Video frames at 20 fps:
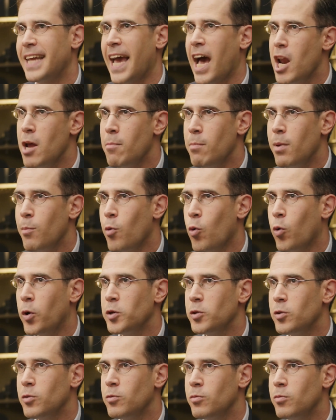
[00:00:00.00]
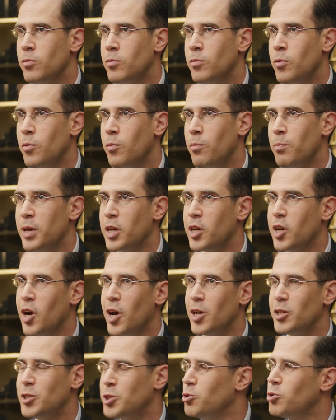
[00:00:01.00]
down a memorial
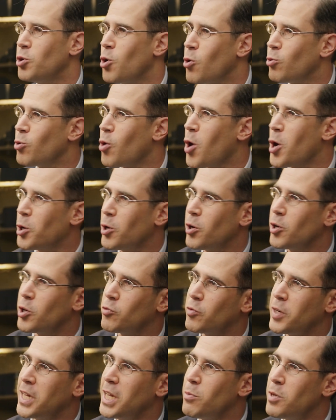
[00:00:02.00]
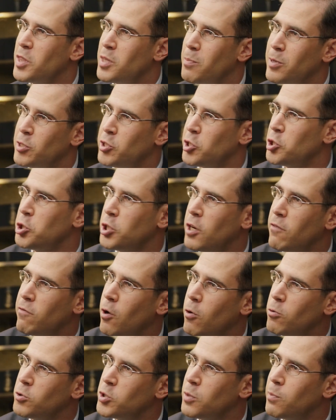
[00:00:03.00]
because you no longer agree with the position of
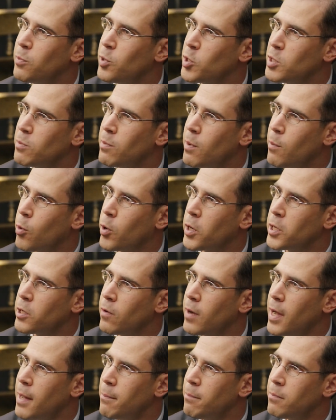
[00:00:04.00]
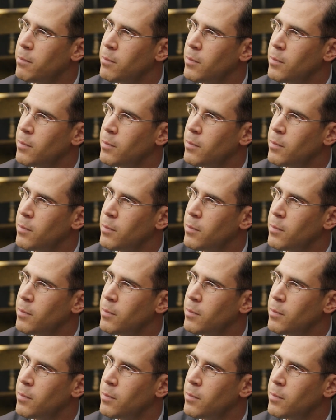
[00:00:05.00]
those who put the memorial up?